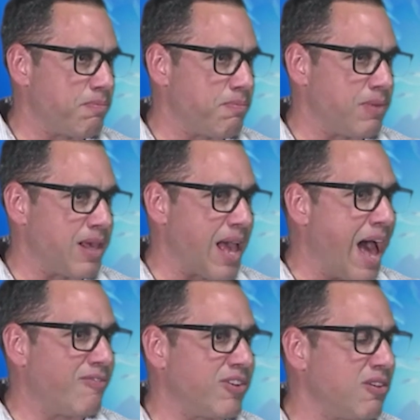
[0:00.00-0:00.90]
be
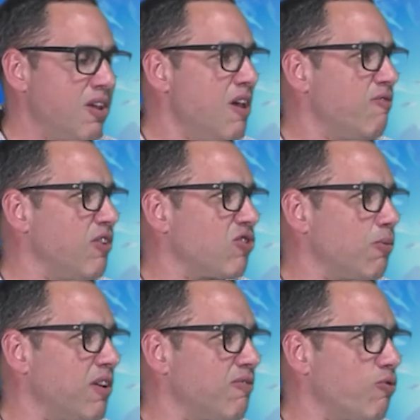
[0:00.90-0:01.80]
avid
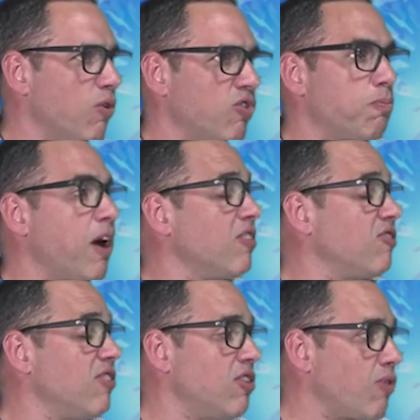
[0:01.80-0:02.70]
fishermen for spotted
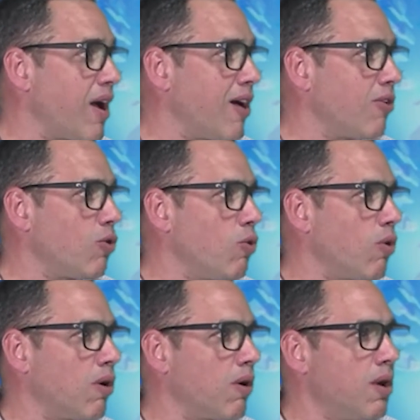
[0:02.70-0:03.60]
sea trout
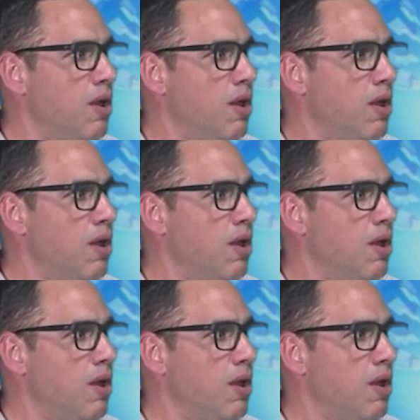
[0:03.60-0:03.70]
or